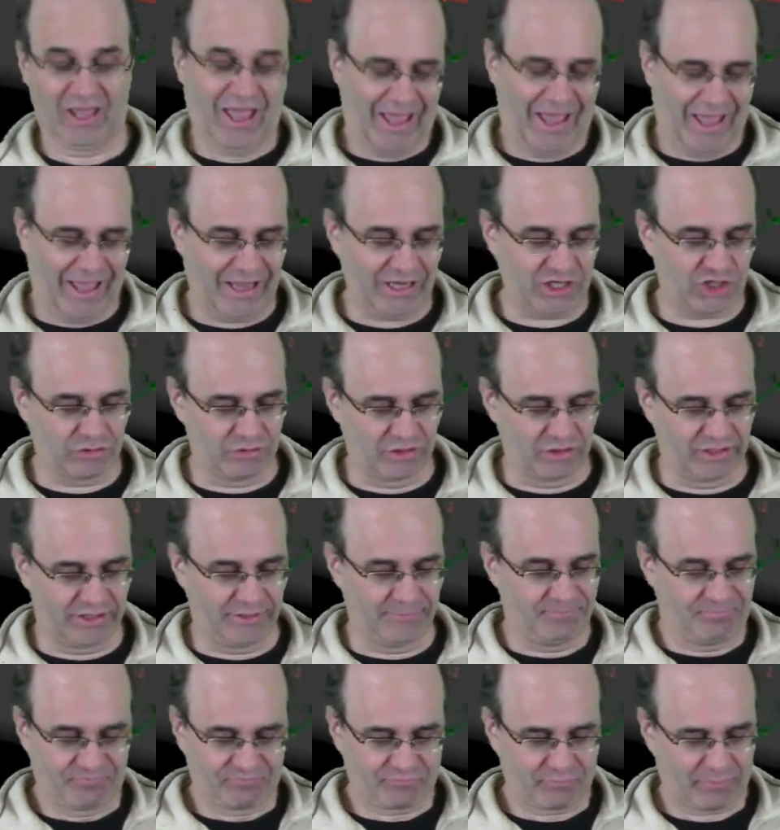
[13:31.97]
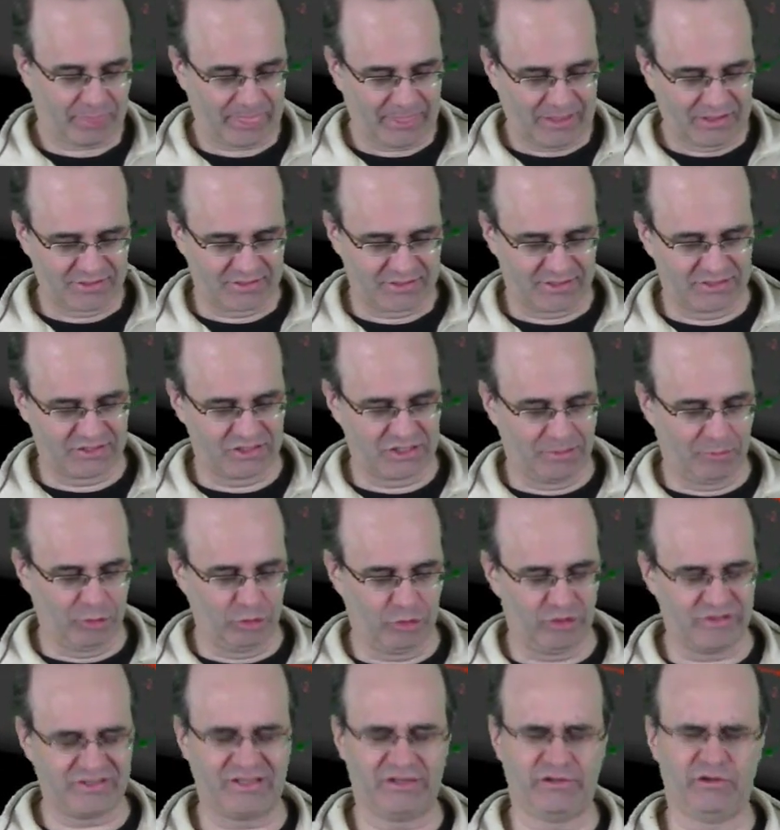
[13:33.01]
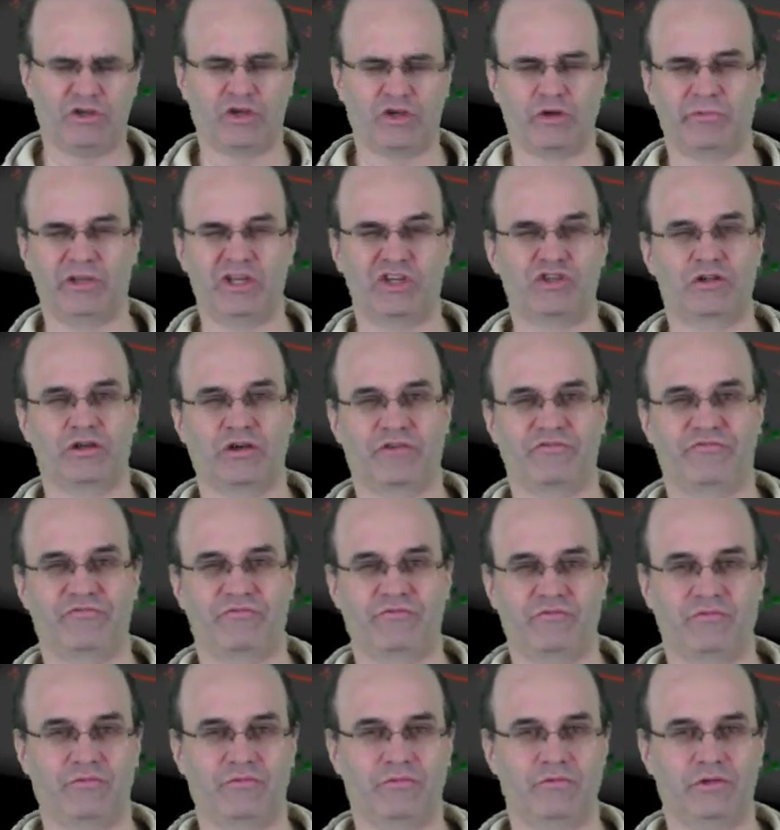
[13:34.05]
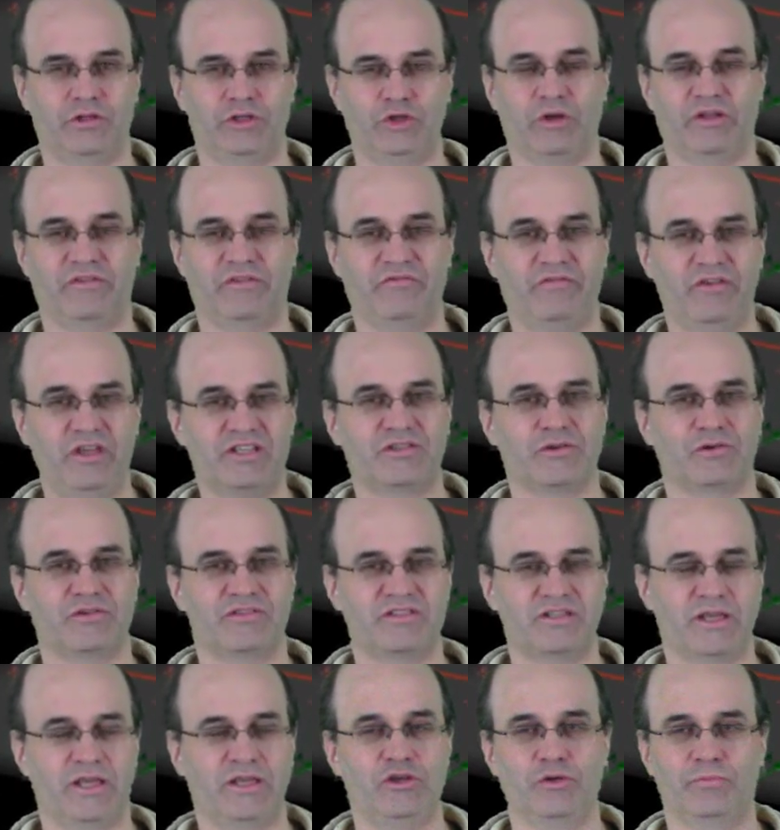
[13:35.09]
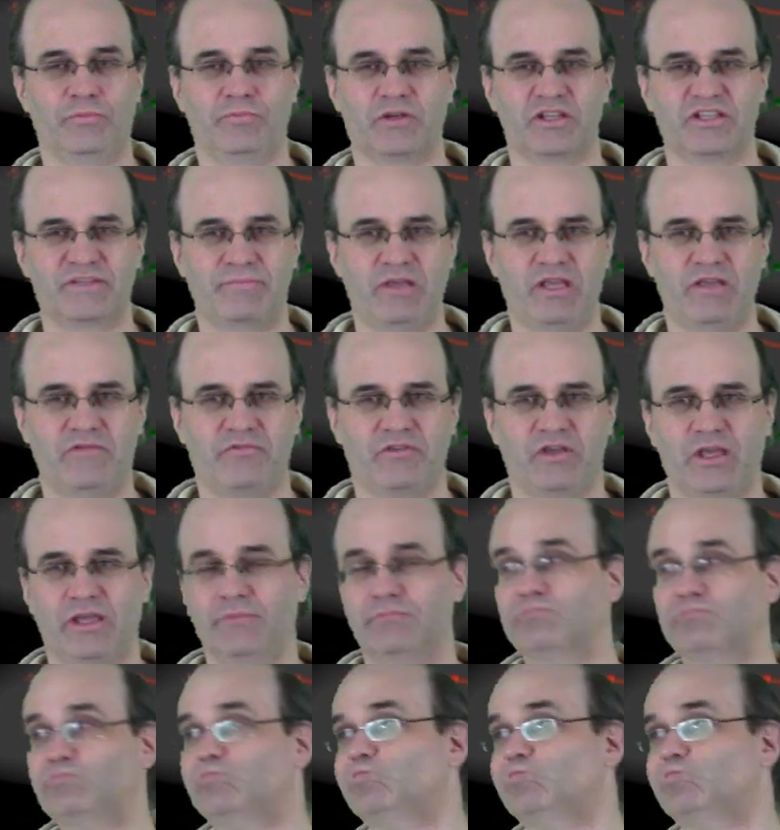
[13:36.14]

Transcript: Actually, since W is a linear combination of U and V, so it's AU plus BV,